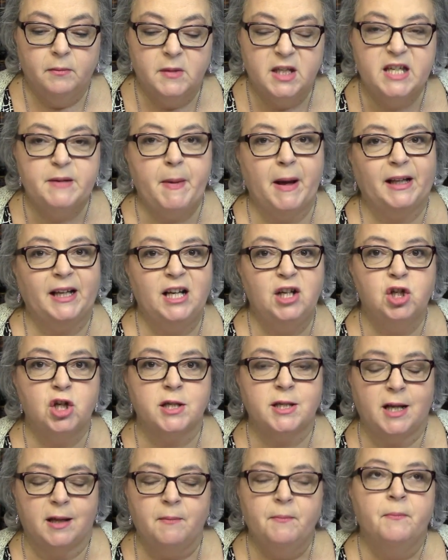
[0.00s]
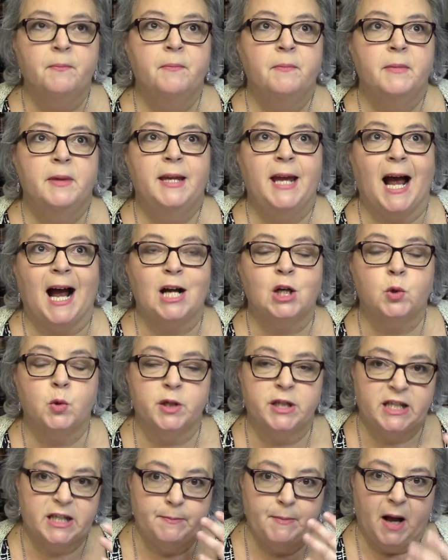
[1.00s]
Smelling just The
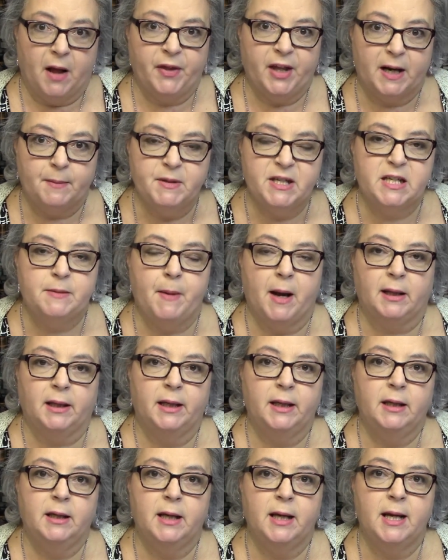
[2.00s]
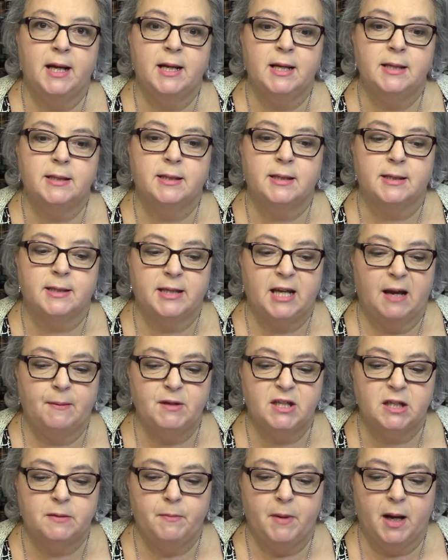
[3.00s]
actual smell that I'm smelling is the
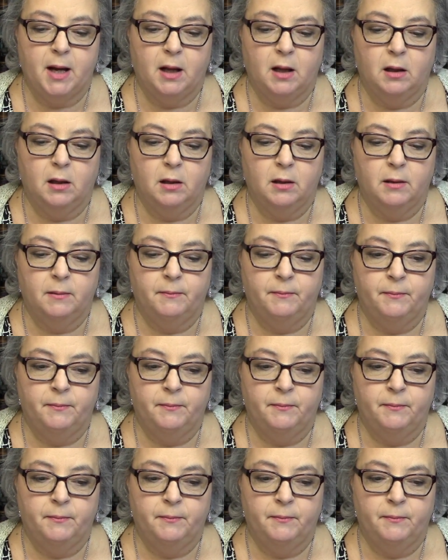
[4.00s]
same smell,